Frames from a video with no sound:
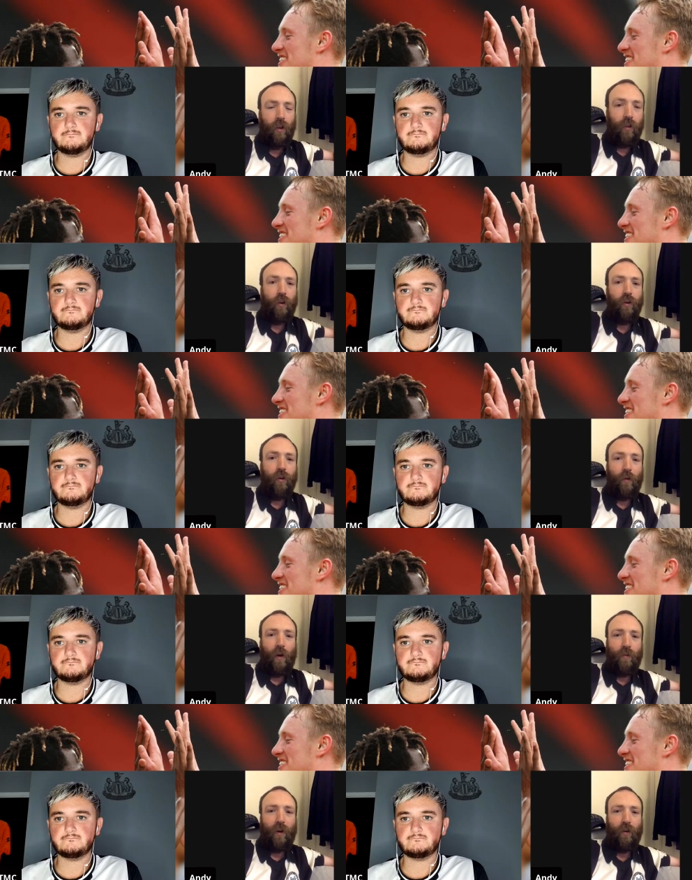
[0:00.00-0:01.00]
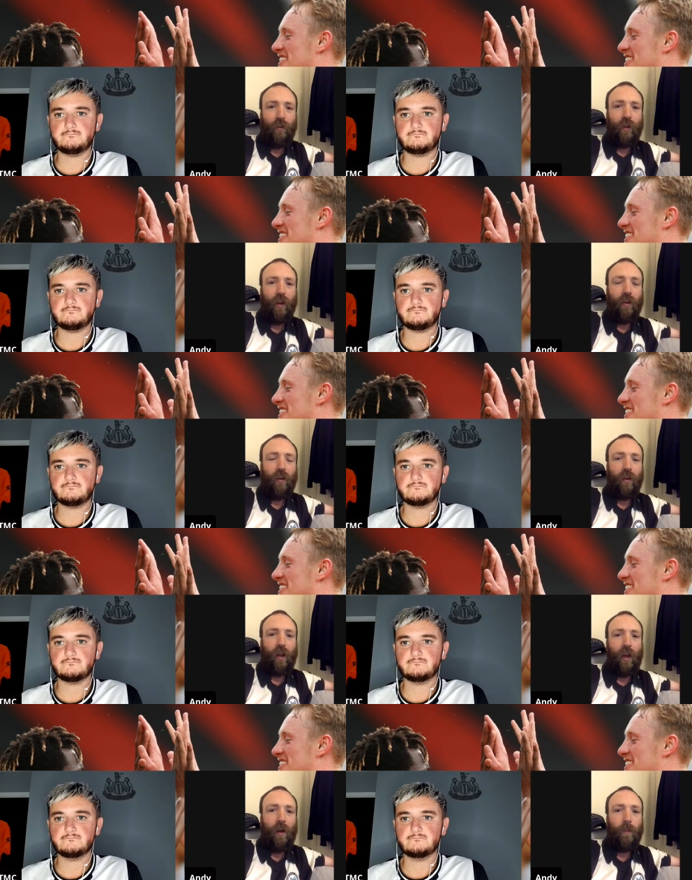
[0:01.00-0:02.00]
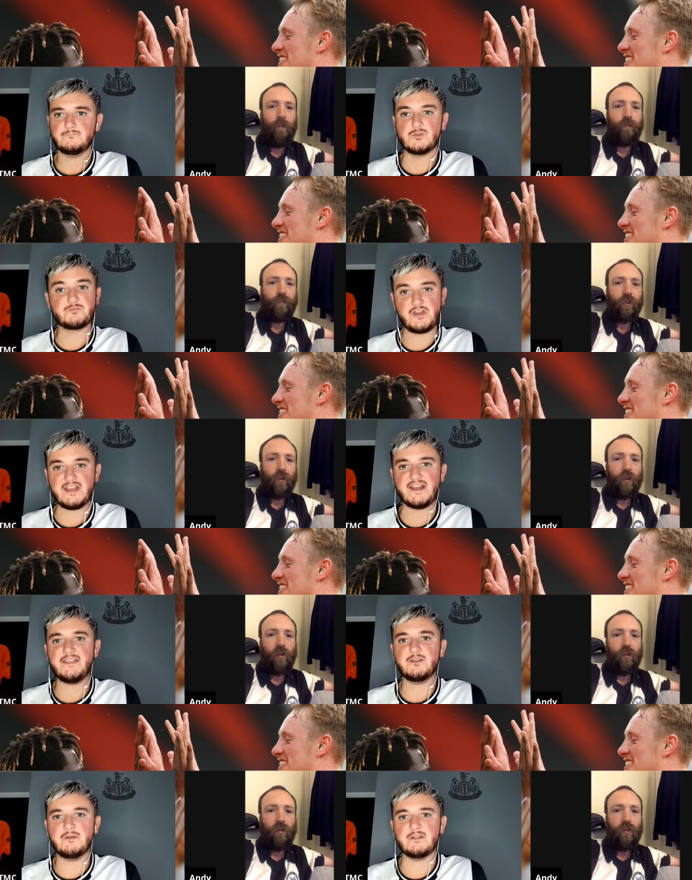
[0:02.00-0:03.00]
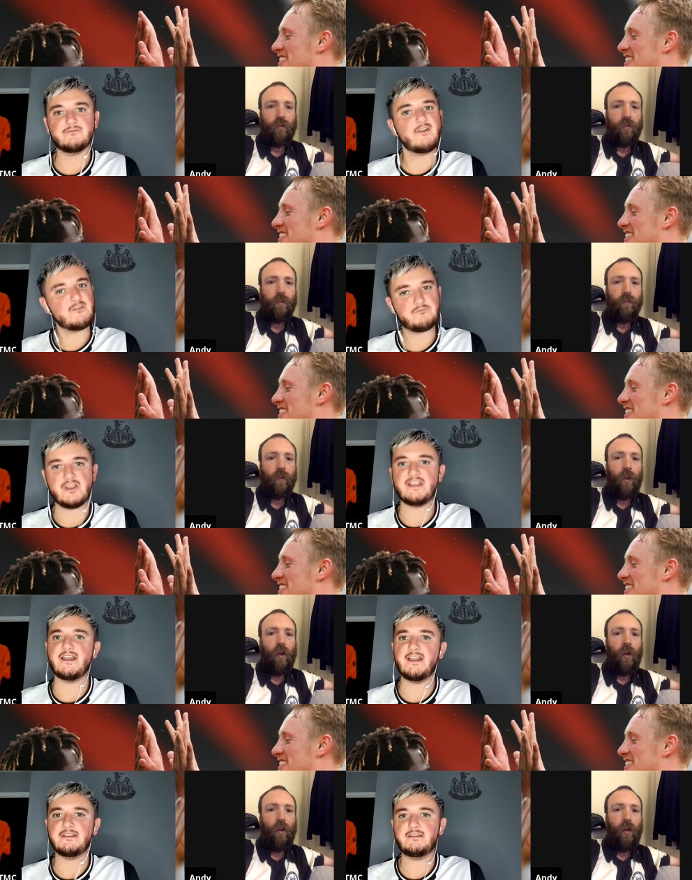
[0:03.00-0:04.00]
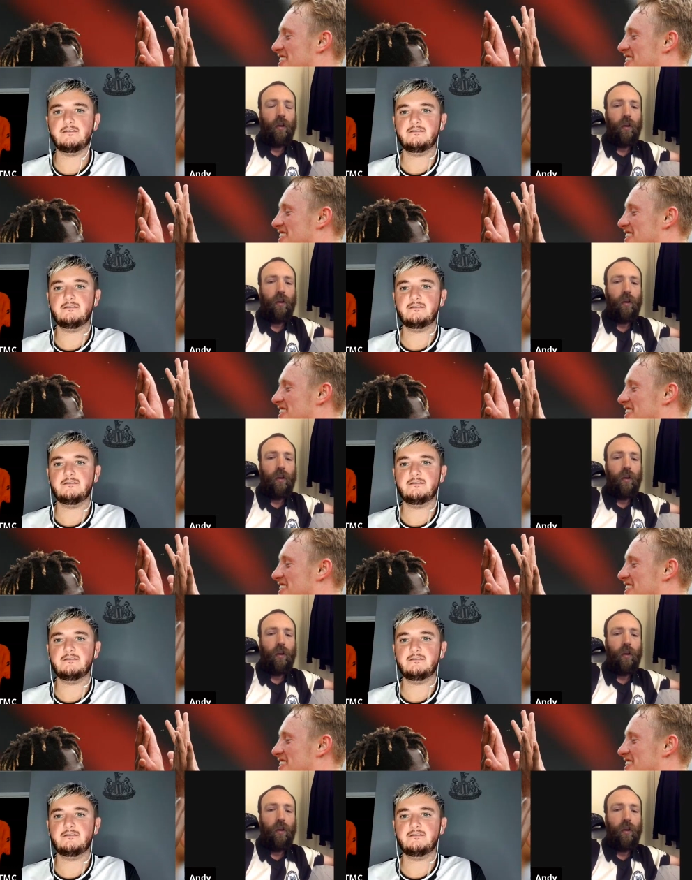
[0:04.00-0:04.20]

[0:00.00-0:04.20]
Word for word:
Speaker 1: than under Rafa, I don't think. Um, it was pretty tonight, though, wasn't it? Very pretty tonight.